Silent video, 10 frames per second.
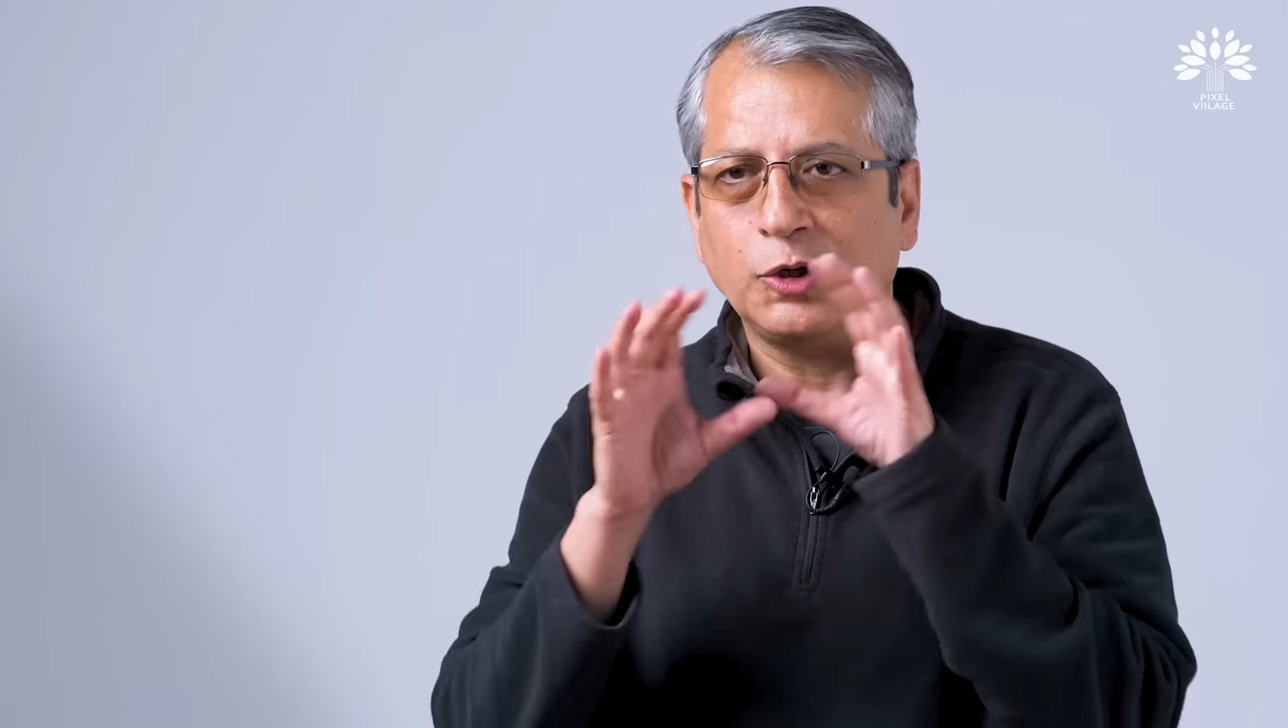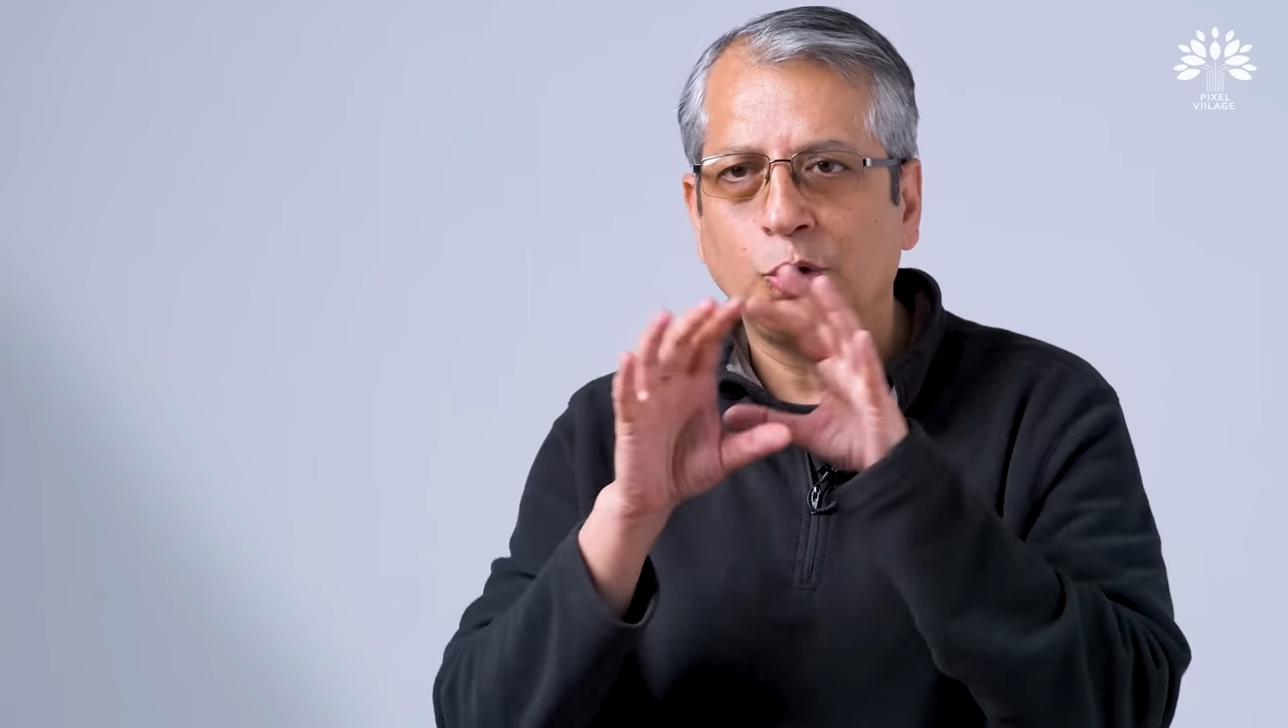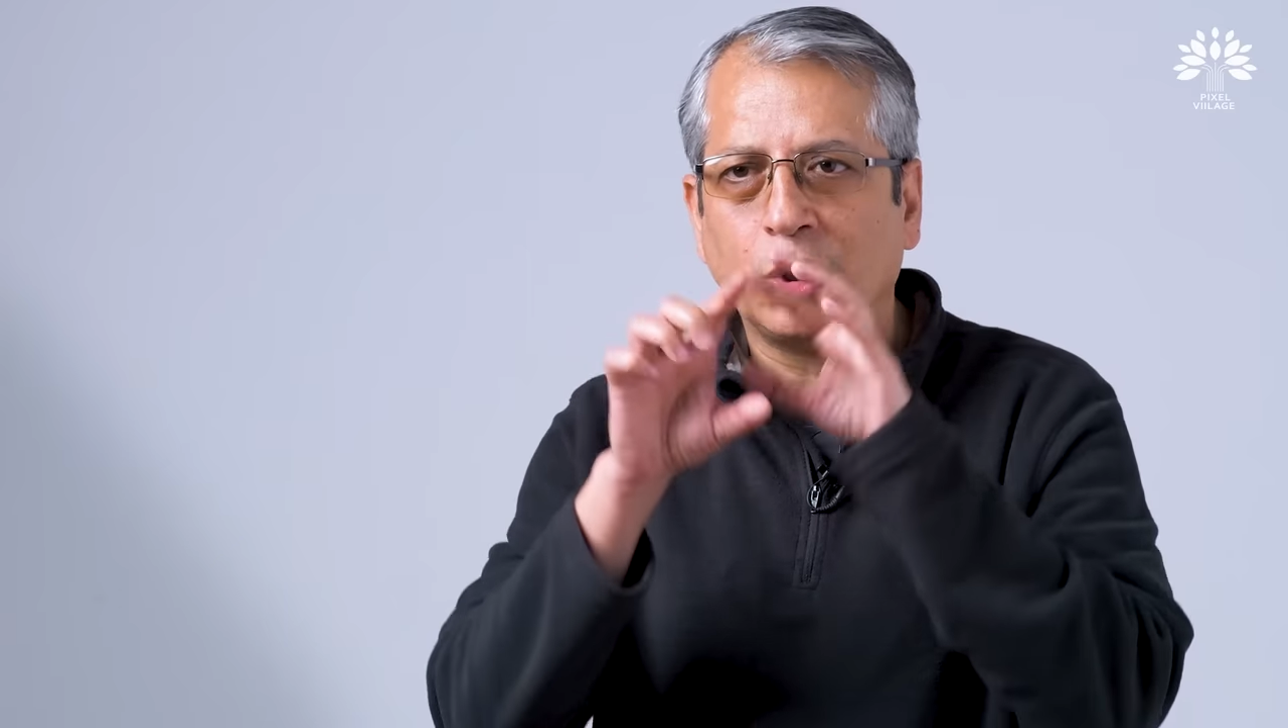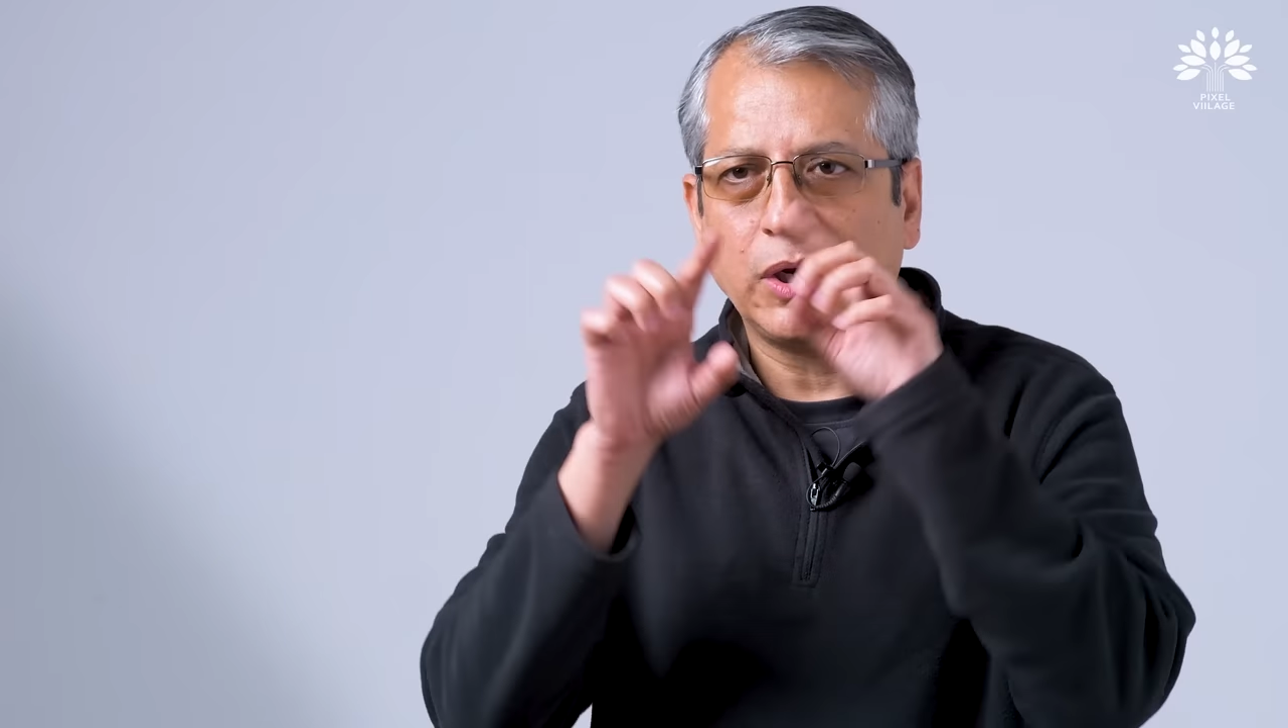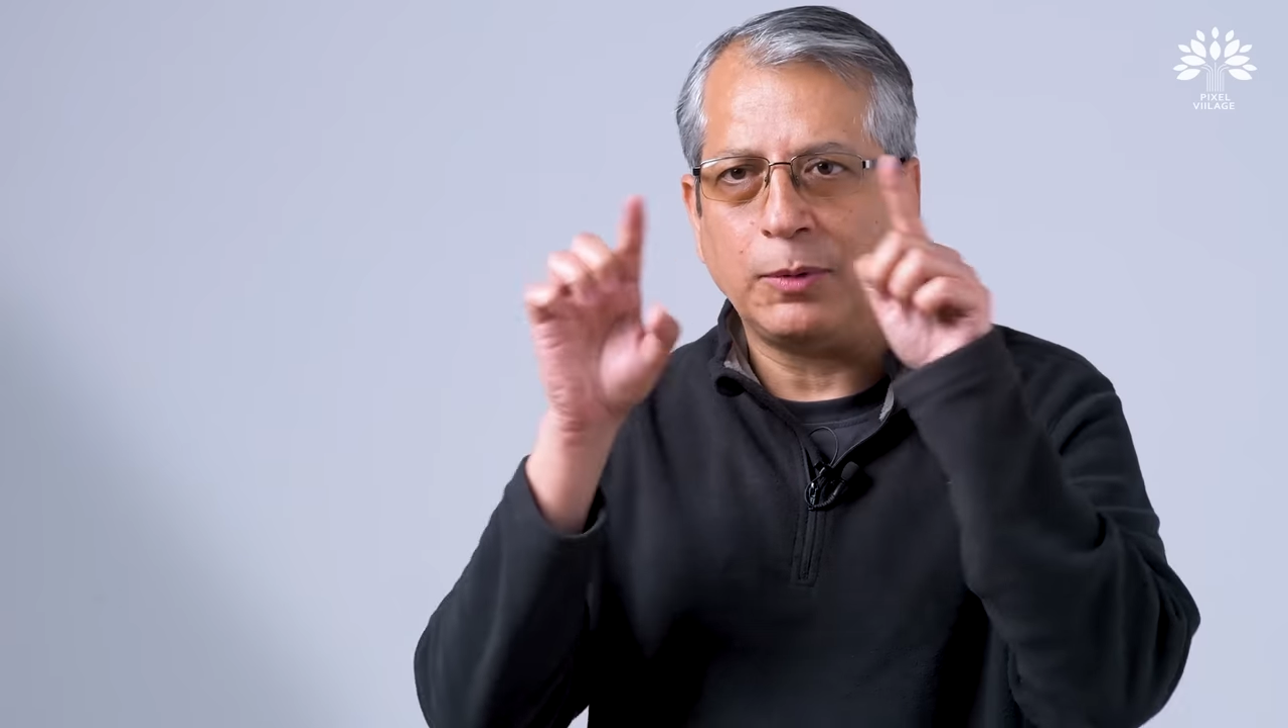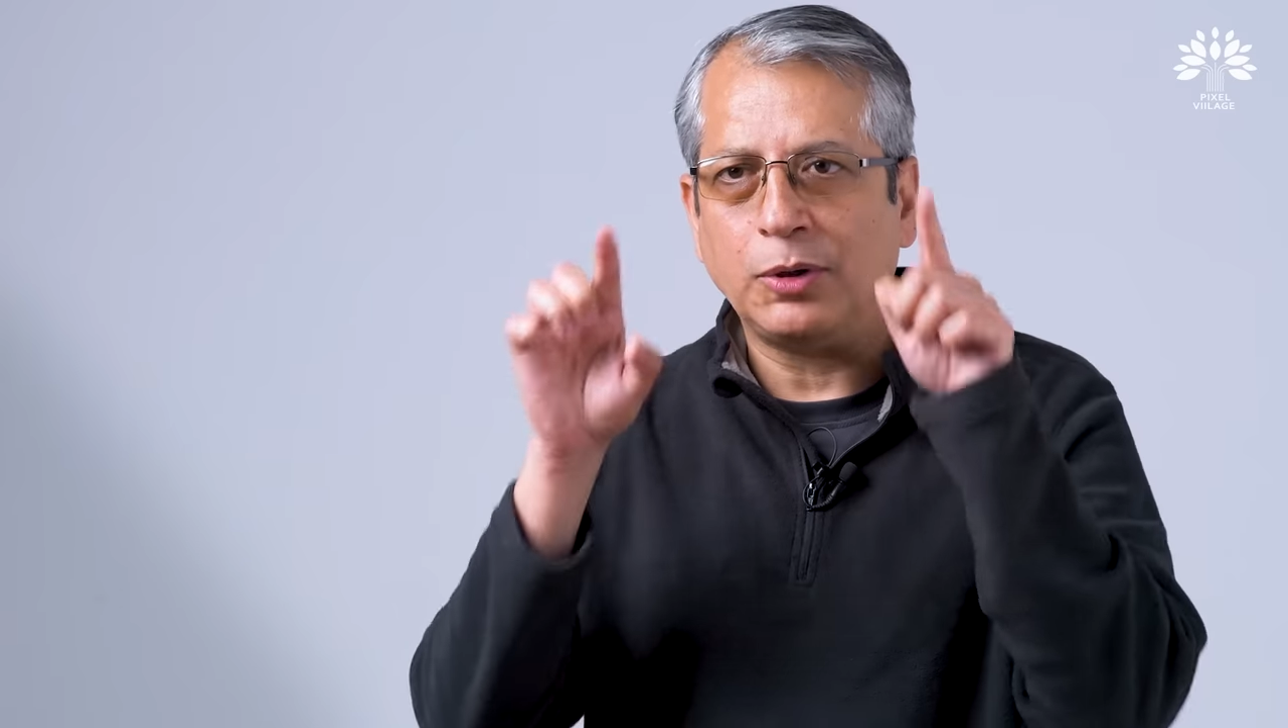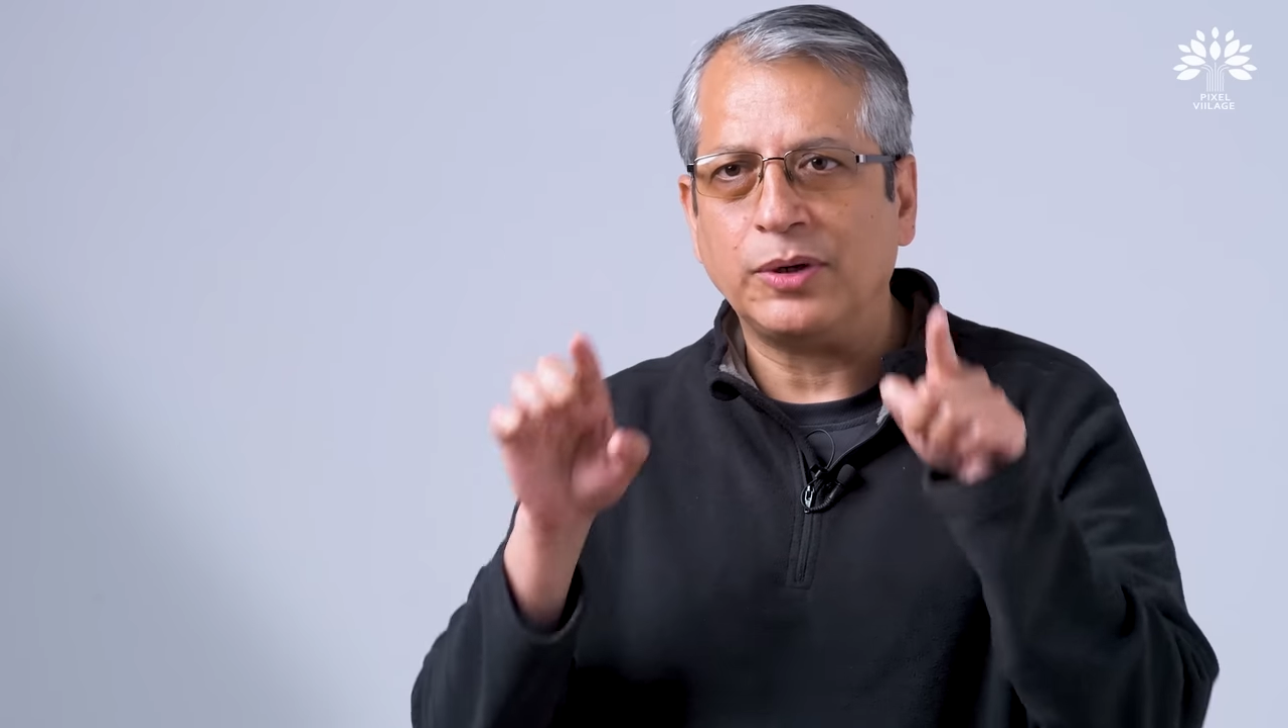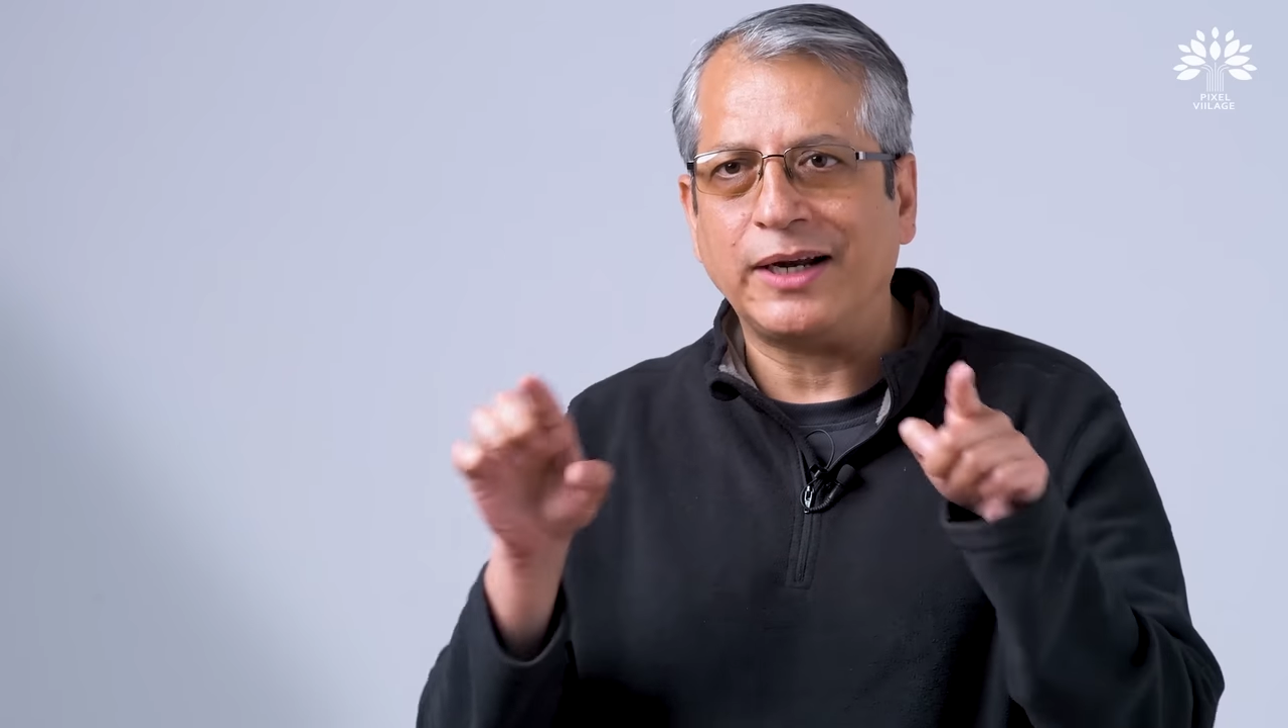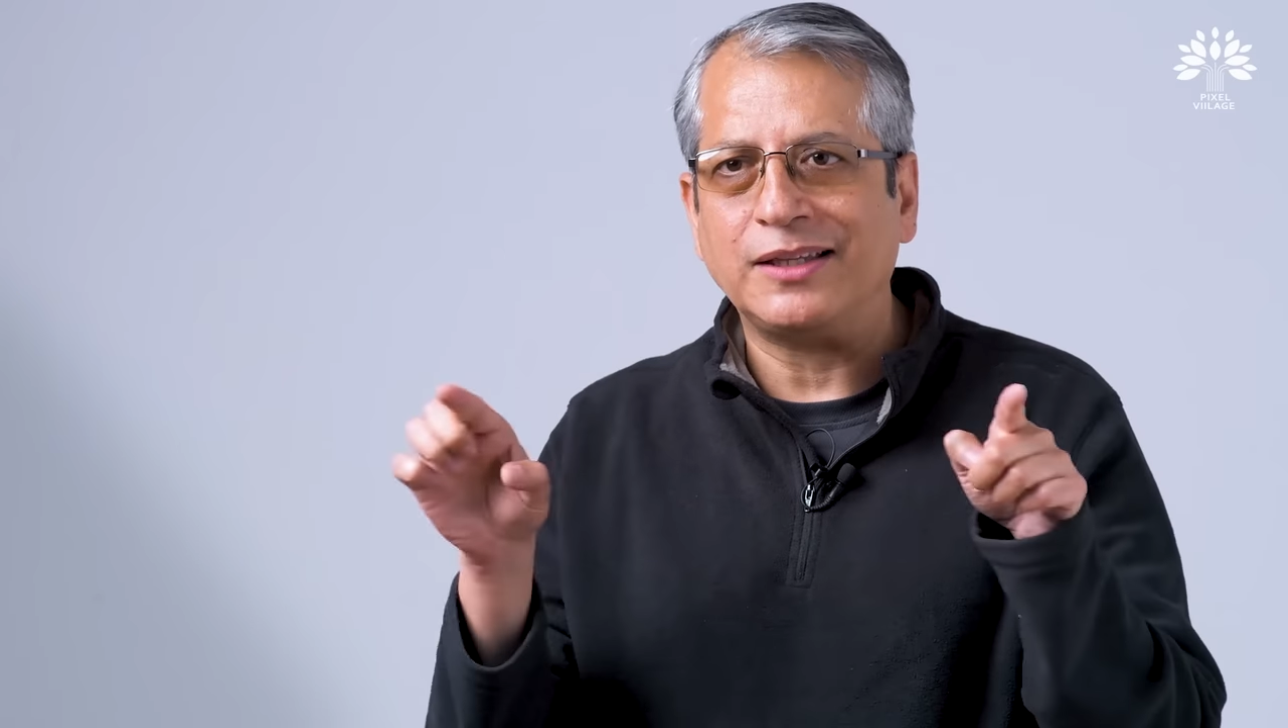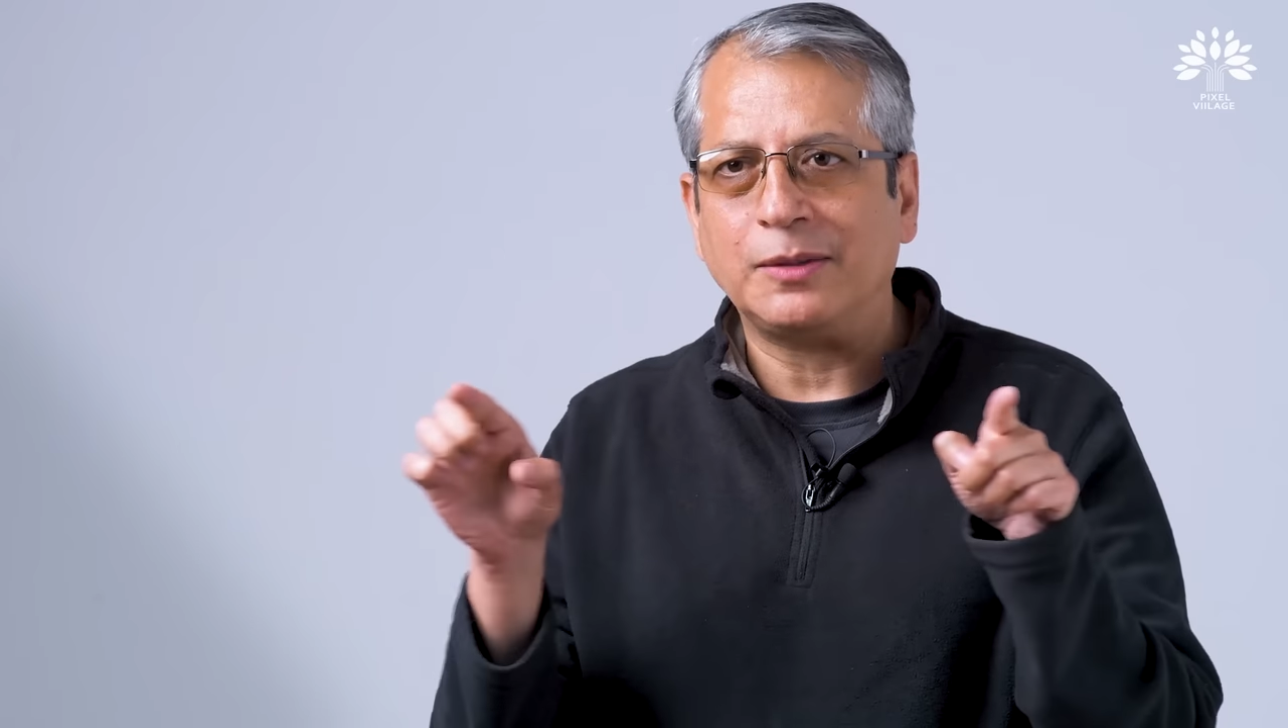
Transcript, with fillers: you are able to get